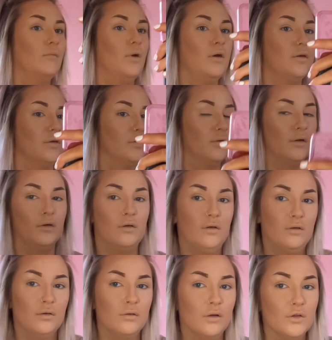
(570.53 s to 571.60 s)
It's
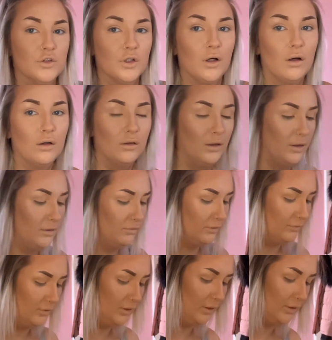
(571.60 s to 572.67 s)
such a hard life, it
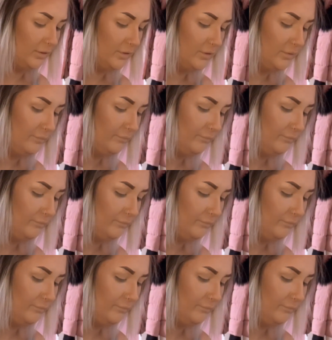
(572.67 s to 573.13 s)
really is.